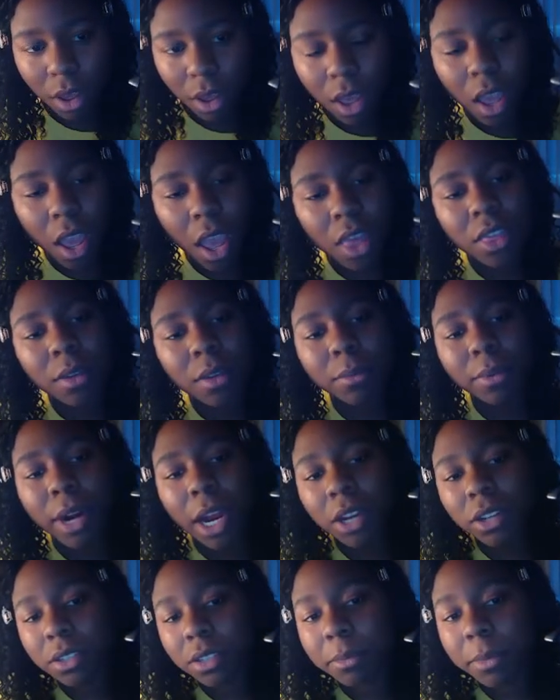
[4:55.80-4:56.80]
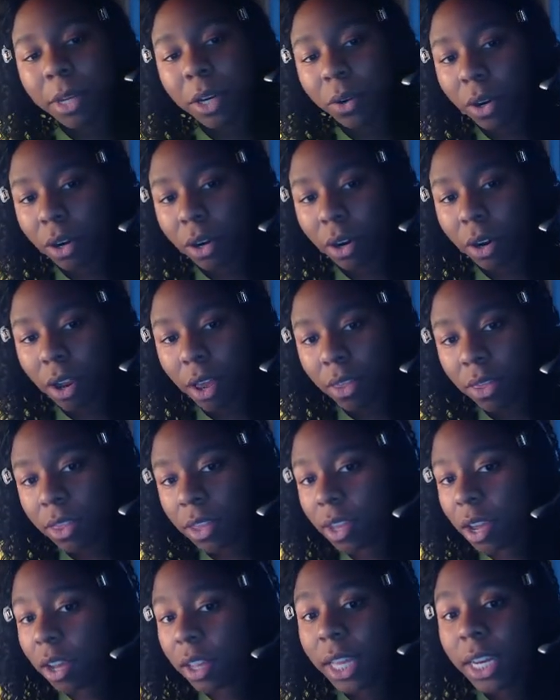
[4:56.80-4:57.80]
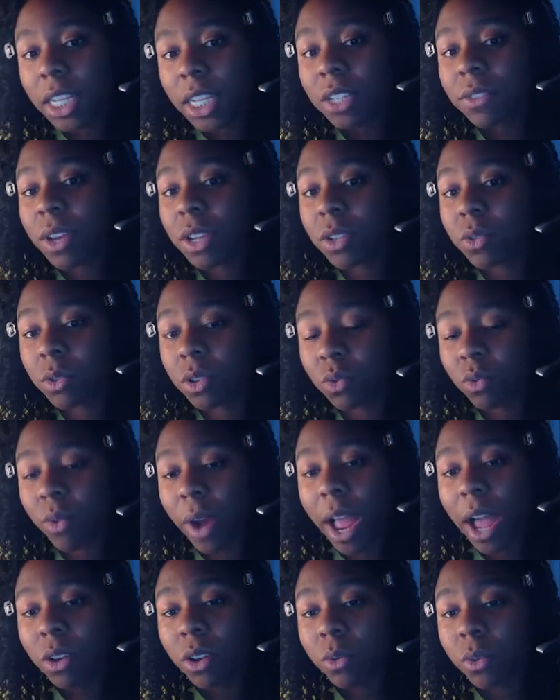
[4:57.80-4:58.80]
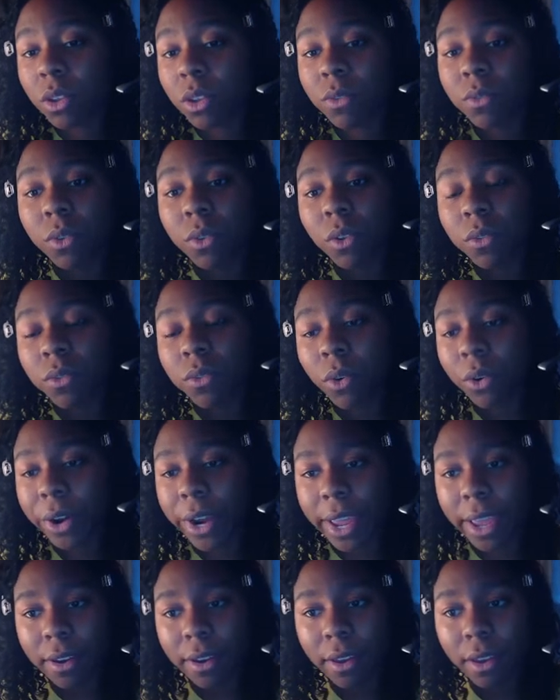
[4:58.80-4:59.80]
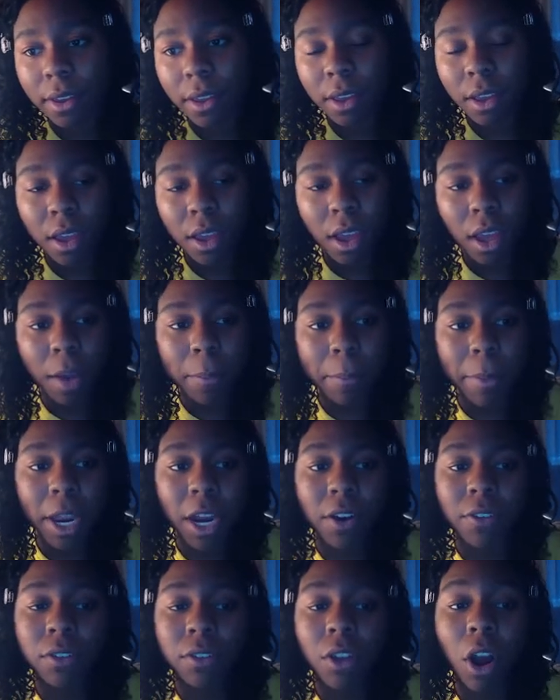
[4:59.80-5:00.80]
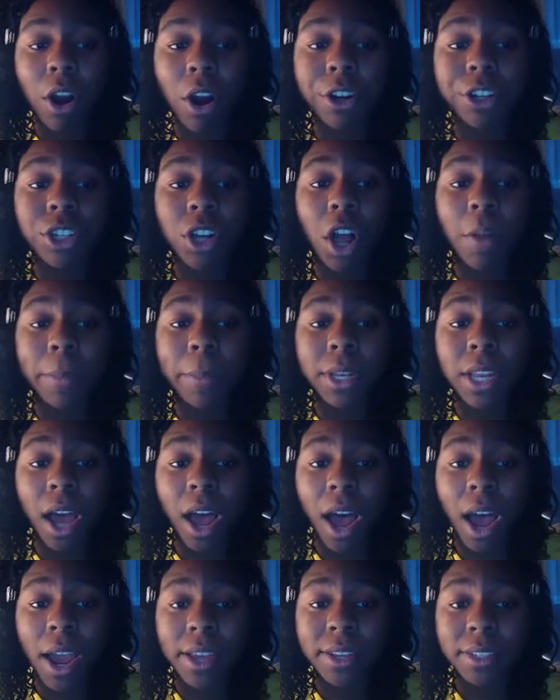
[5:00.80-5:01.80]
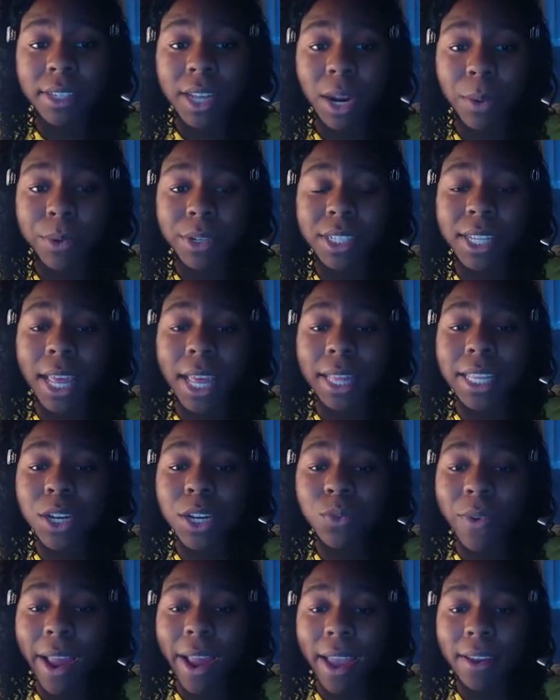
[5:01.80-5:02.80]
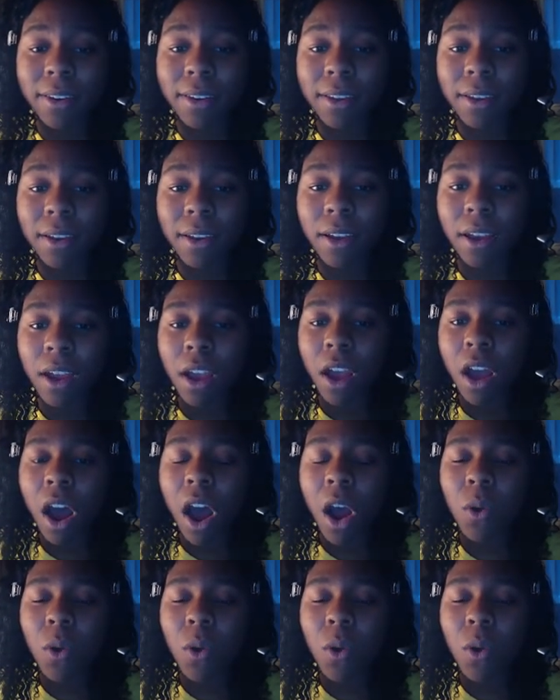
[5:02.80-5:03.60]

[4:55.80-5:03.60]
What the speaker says: In the bronze mirror, the young lady's face was round with a full forehead. a pair of large almond eyes that were slightly red, a